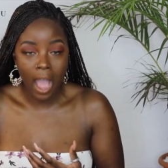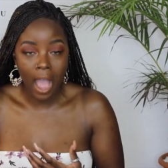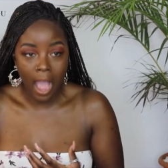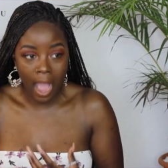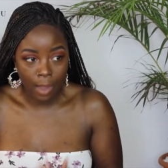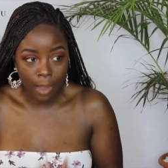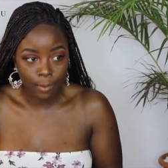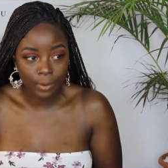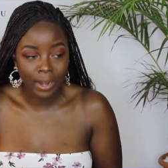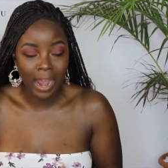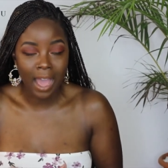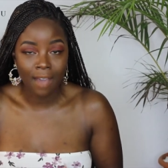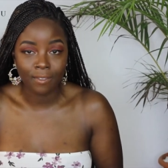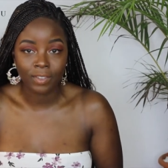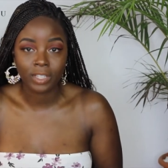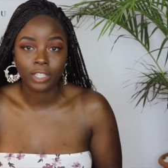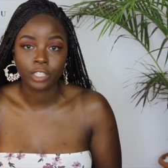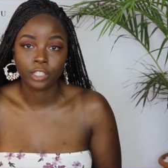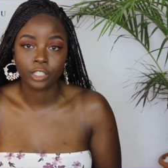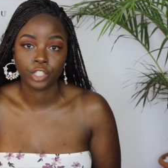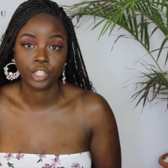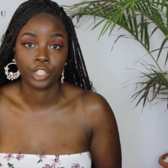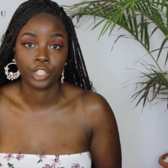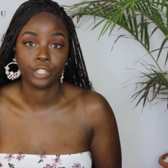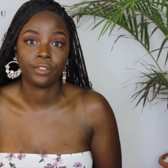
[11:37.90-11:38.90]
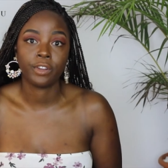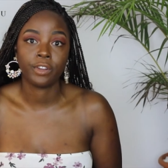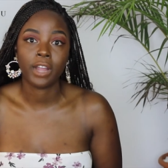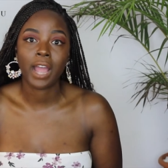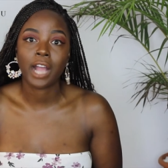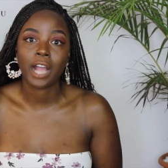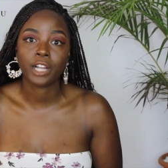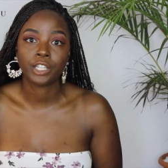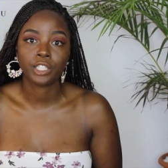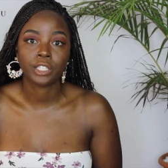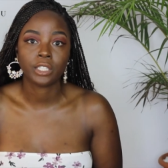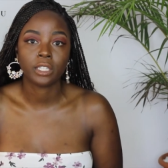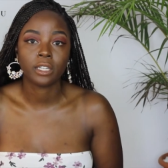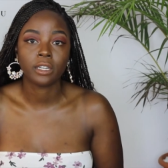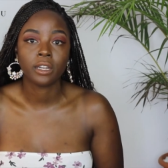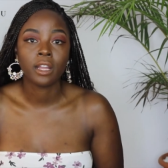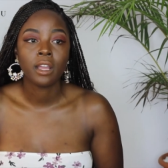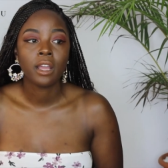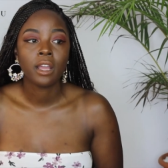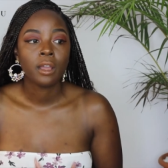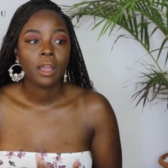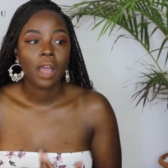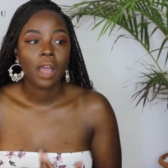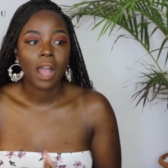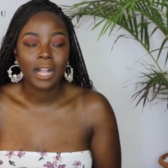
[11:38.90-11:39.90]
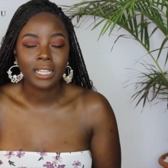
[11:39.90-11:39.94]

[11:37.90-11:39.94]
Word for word: I would have an allergic reaction